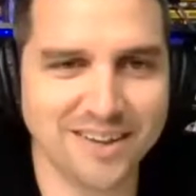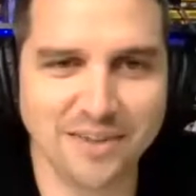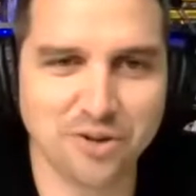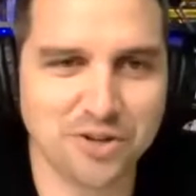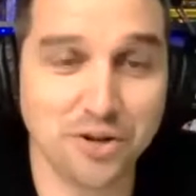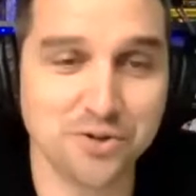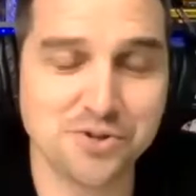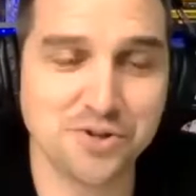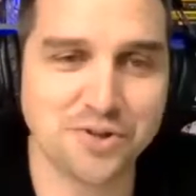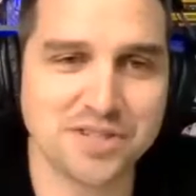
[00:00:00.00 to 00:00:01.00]
They've got no
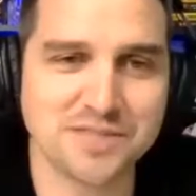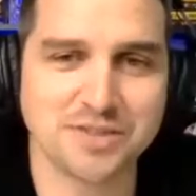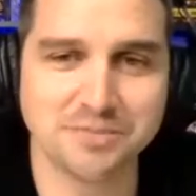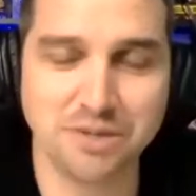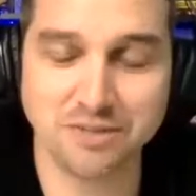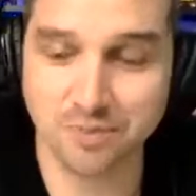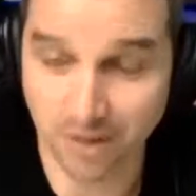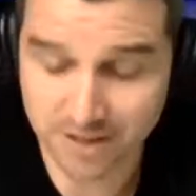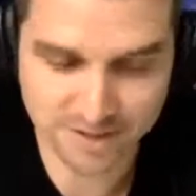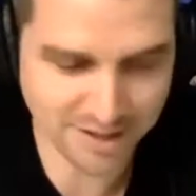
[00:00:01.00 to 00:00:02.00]
choice but to pick
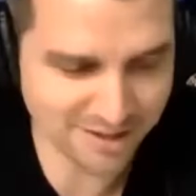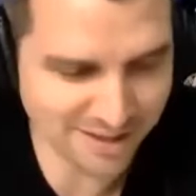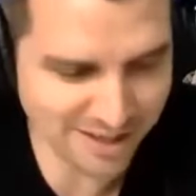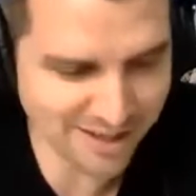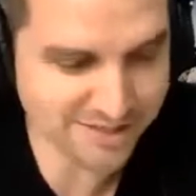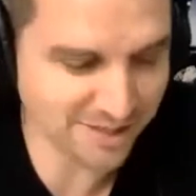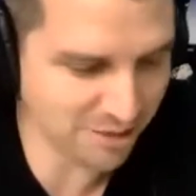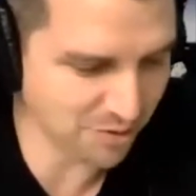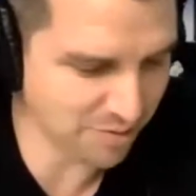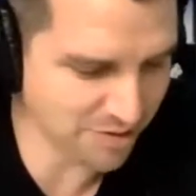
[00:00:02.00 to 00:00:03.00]
price. And the last thing
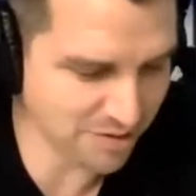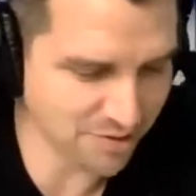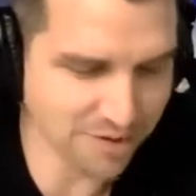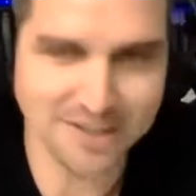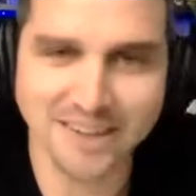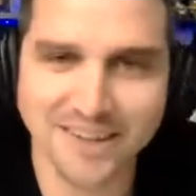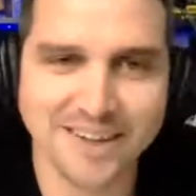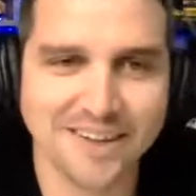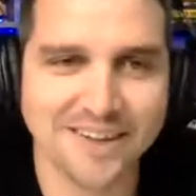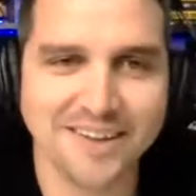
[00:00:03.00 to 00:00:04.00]
you want to be doing
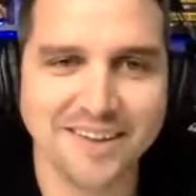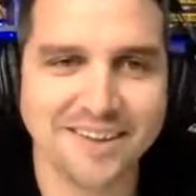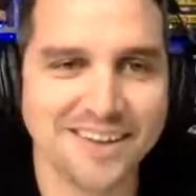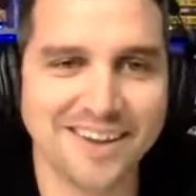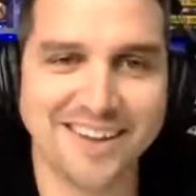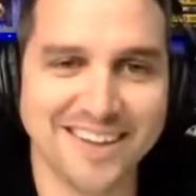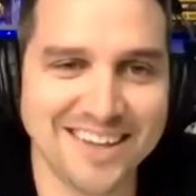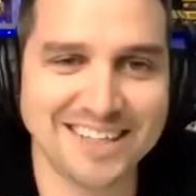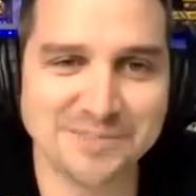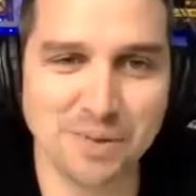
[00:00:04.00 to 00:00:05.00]

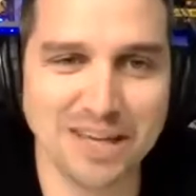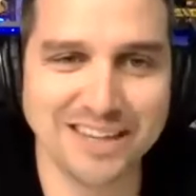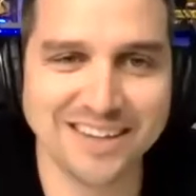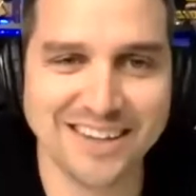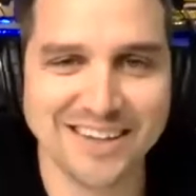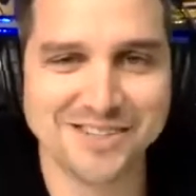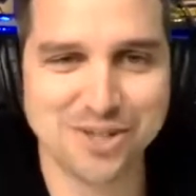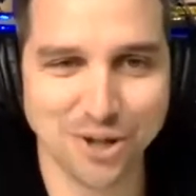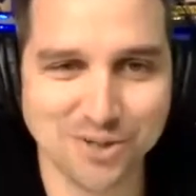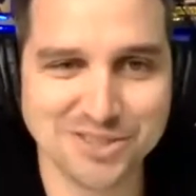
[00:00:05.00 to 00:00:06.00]
is being
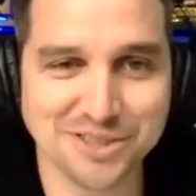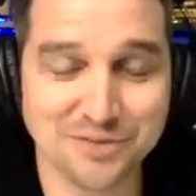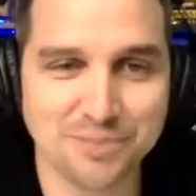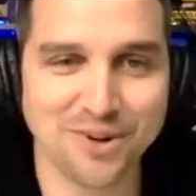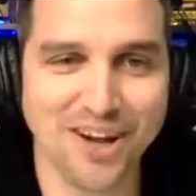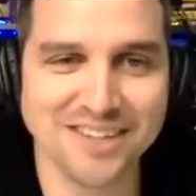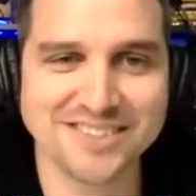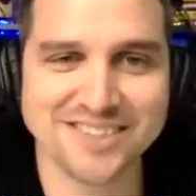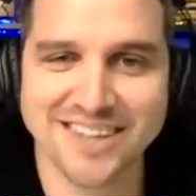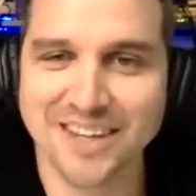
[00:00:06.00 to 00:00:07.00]
chosen for
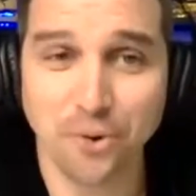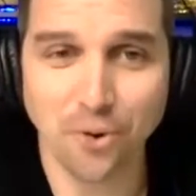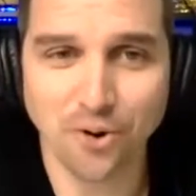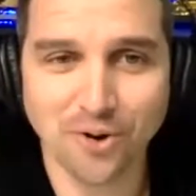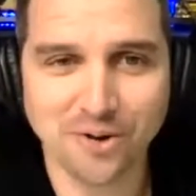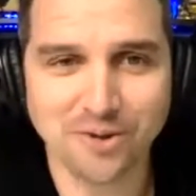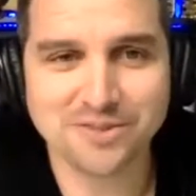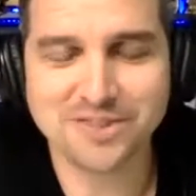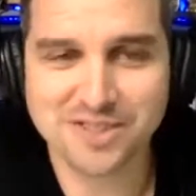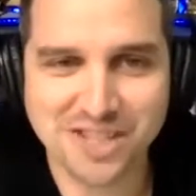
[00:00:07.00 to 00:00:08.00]
price or
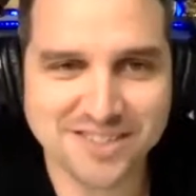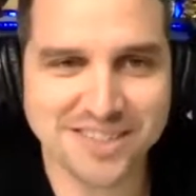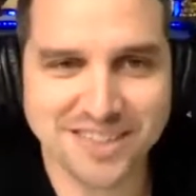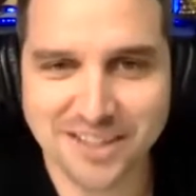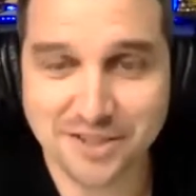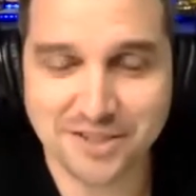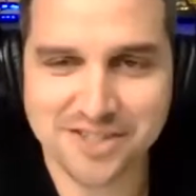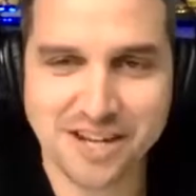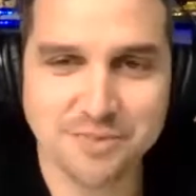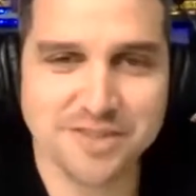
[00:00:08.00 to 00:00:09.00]
suggesting that you're the
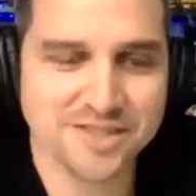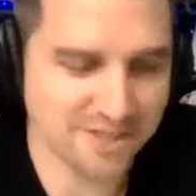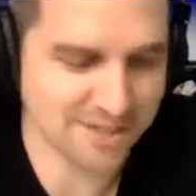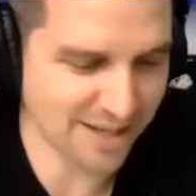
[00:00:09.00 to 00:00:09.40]
cheapest.